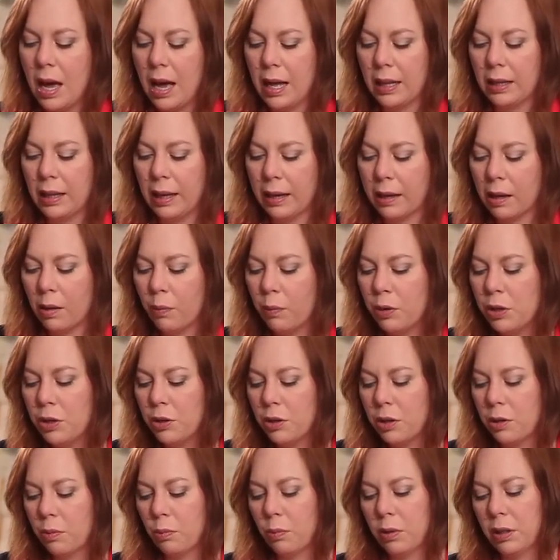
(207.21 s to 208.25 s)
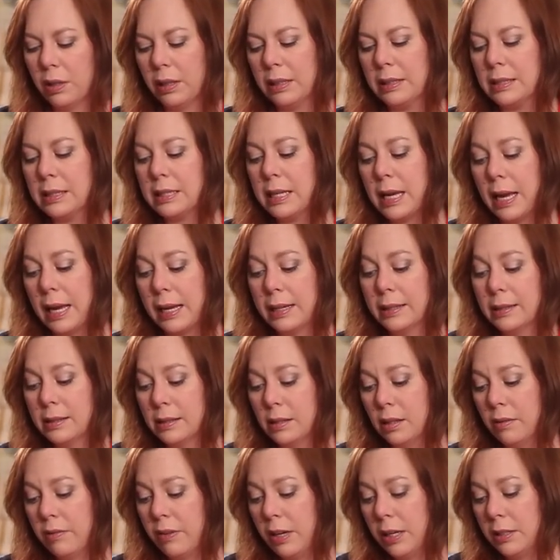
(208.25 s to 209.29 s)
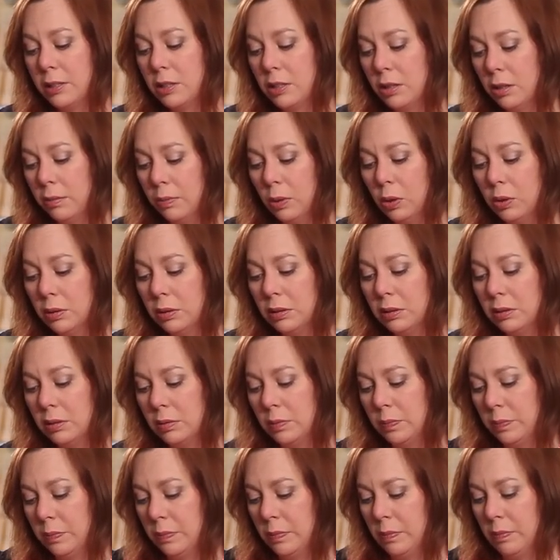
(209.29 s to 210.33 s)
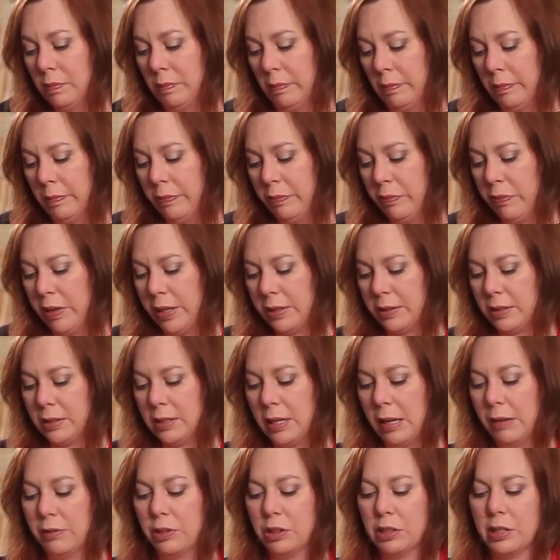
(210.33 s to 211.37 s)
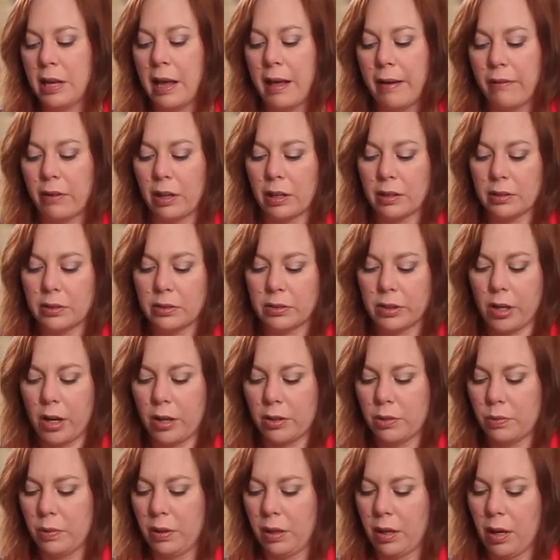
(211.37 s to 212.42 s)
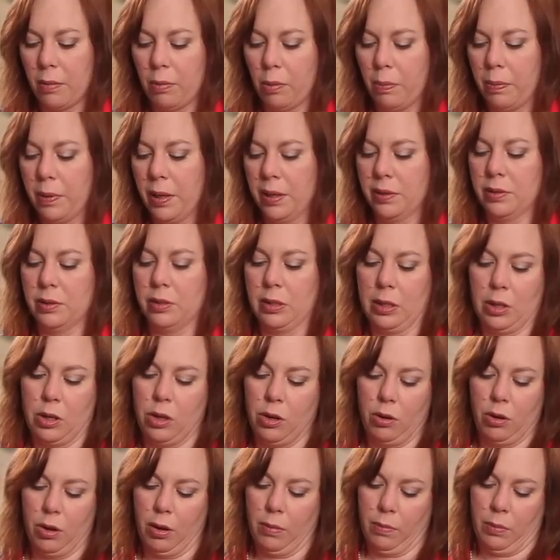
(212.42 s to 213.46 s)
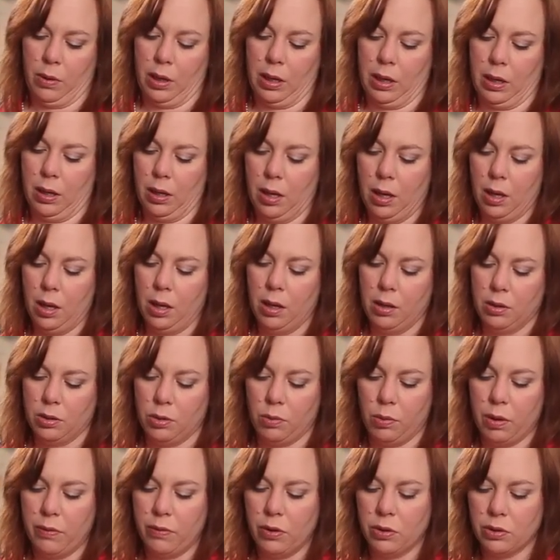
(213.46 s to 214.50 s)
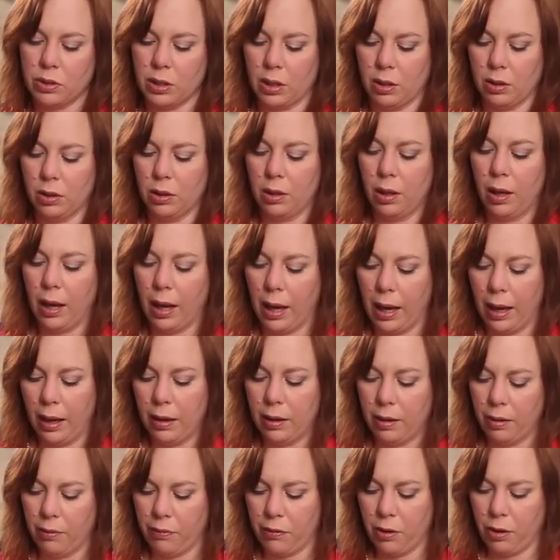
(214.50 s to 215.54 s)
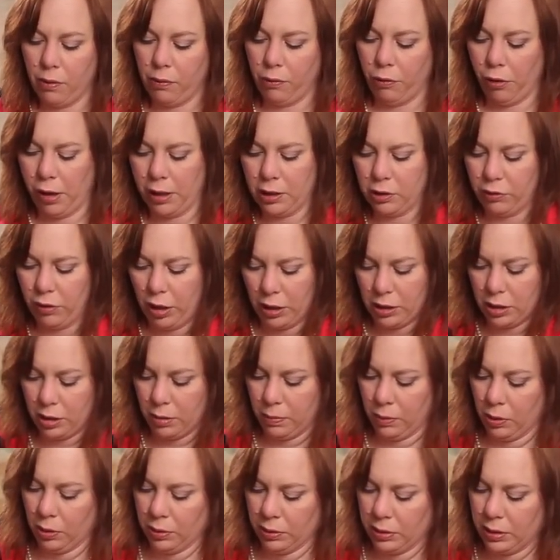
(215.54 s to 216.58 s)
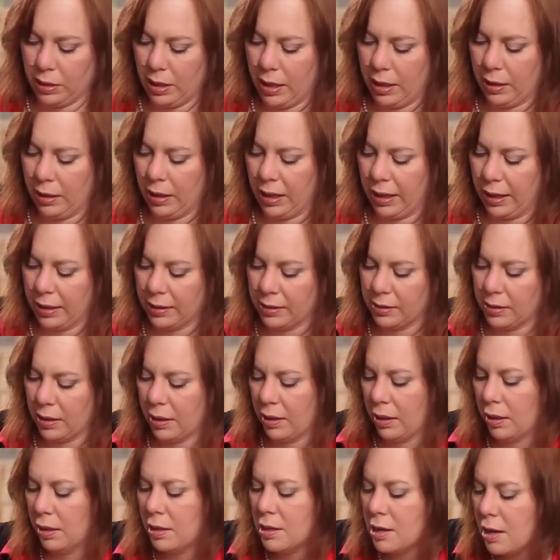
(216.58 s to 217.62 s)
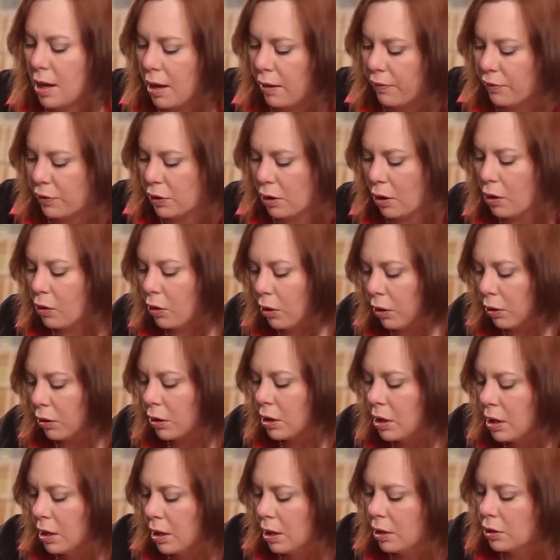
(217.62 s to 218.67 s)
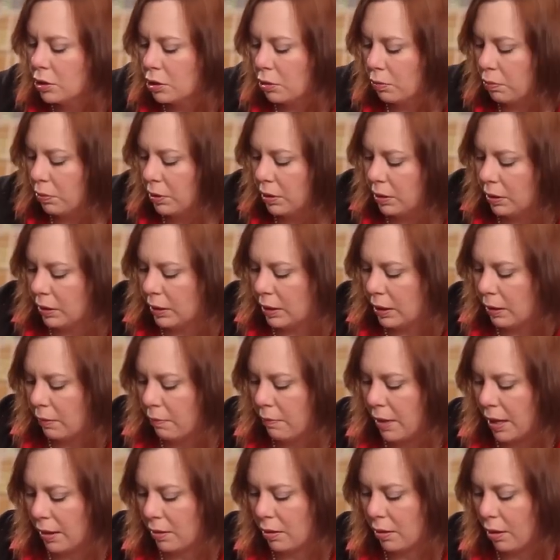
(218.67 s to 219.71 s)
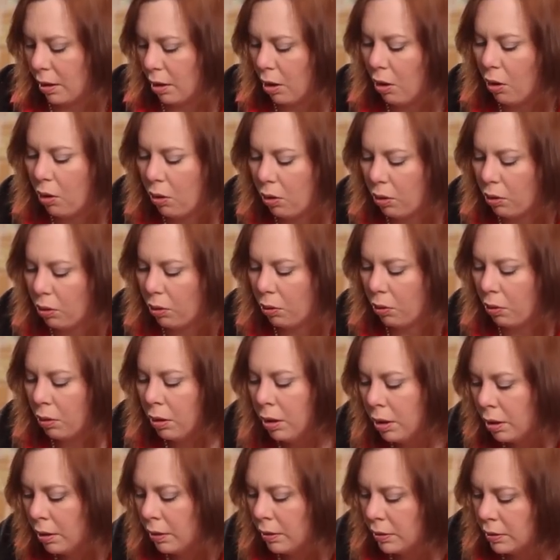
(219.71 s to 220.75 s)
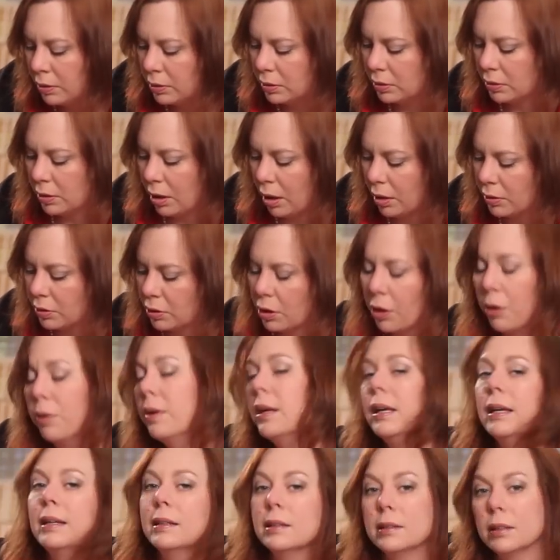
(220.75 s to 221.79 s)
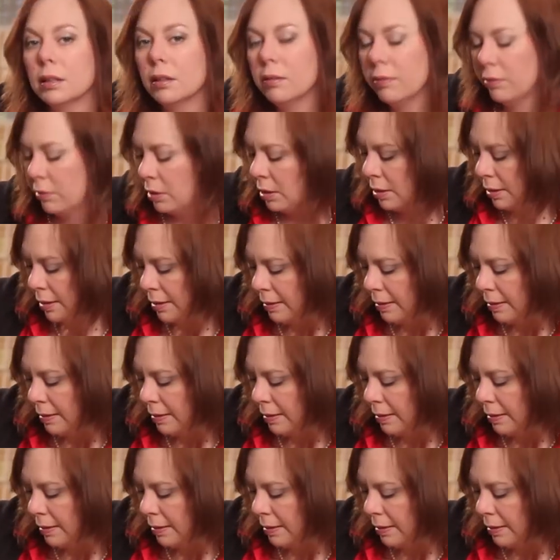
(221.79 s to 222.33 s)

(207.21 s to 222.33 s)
I like it when you can really taste the vegetables instead of just having a sauce with a couple pieces of cucumber in it. So we've used a lot of good fresh vegetables, and like I said, enough yogurt to really make the whole sauce cohesive,